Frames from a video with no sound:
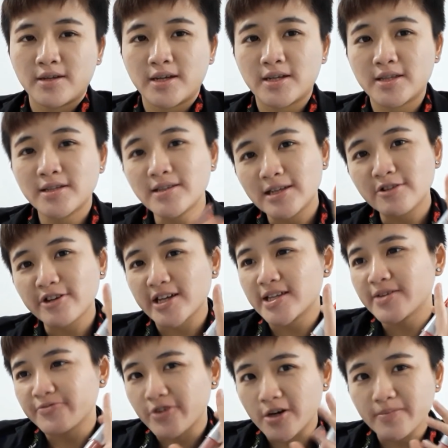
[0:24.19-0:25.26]
and then they look at
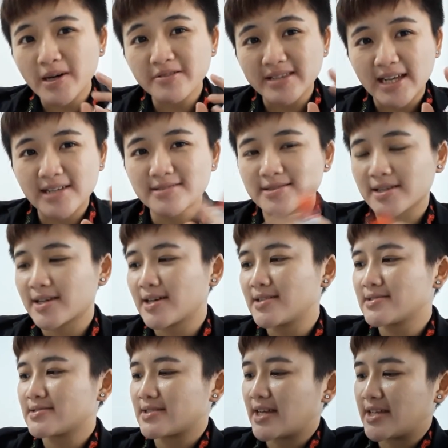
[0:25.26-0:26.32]
it for about 10
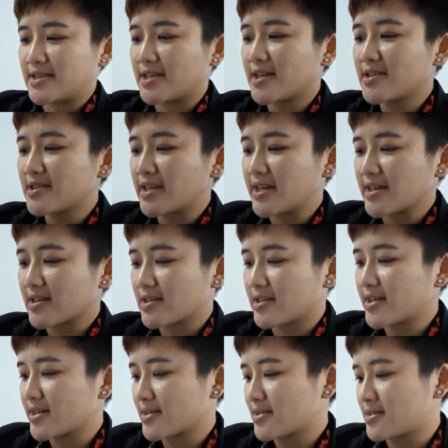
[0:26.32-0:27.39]
seconds and then they
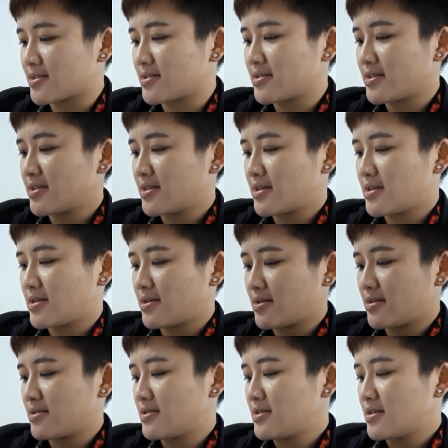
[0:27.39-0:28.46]
click
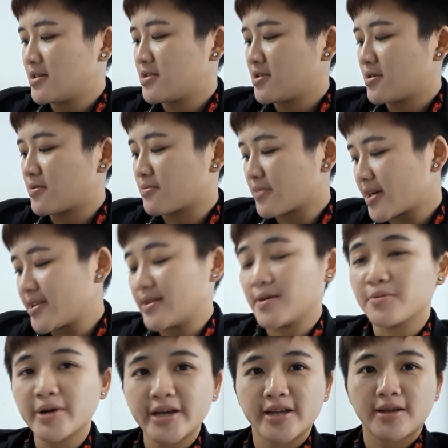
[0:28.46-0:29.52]
right
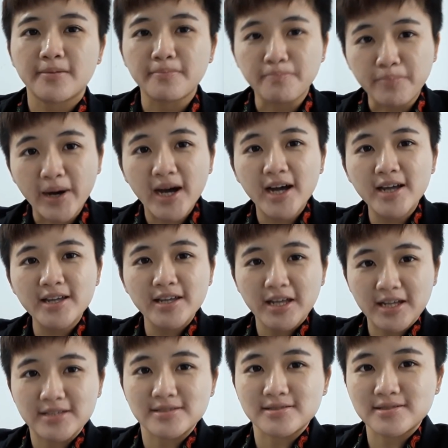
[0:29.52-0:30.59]
away, buy
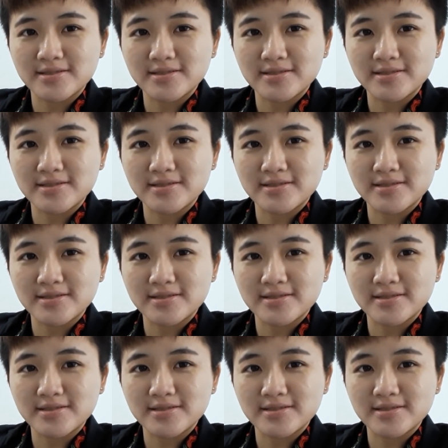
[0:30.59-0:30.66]
and